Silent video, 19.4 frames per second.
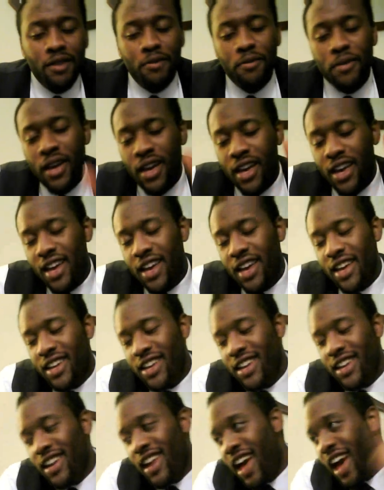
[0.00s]
Man,
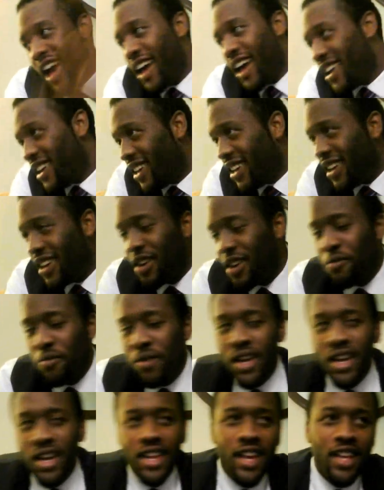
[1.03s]
get out of here,
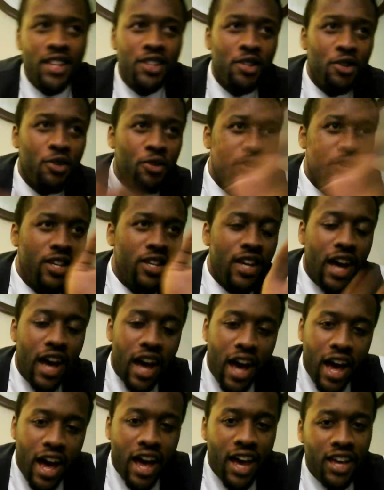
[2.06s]
man. That dude, he all
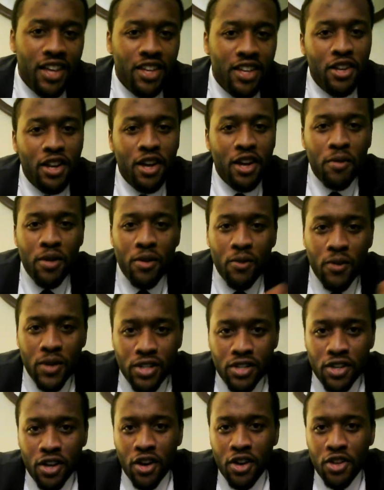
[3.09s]
right. You know what I mean? We
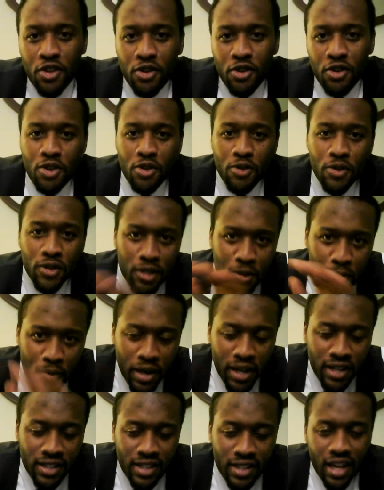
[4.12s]
saw you. You was the
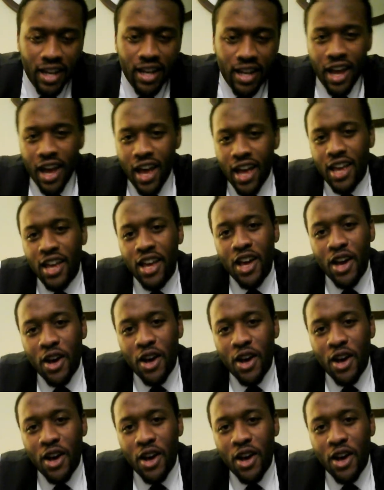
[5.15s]
best that night.